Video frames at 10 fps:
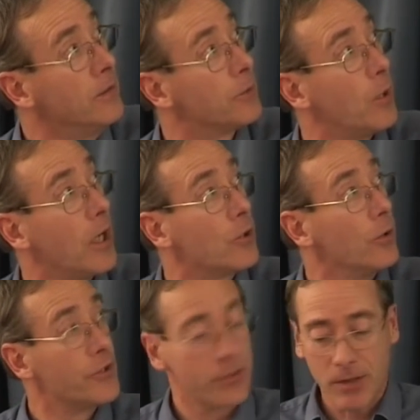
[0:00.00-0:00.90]
That's why I
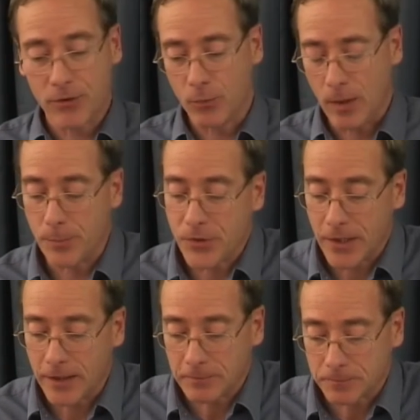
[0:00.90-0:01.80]
call this the myth of
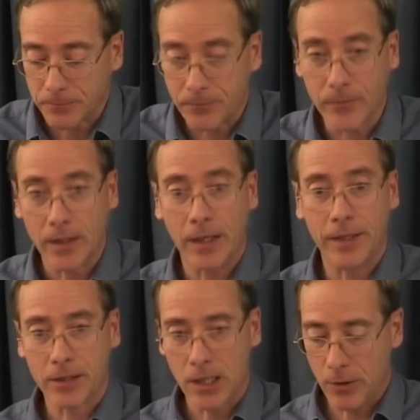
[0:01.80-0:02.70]
1%.
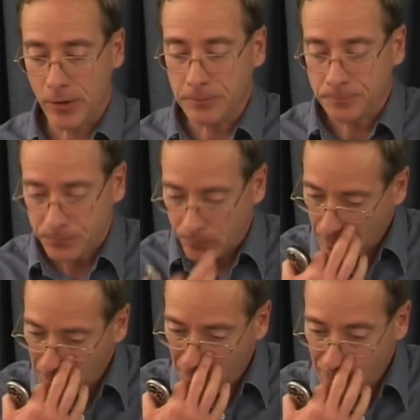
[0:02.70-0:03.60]
And Cohen,
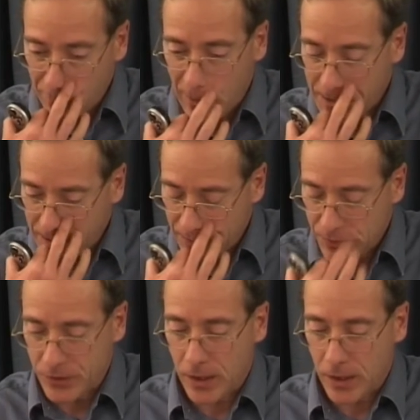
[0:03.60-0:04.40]
wrote, writing in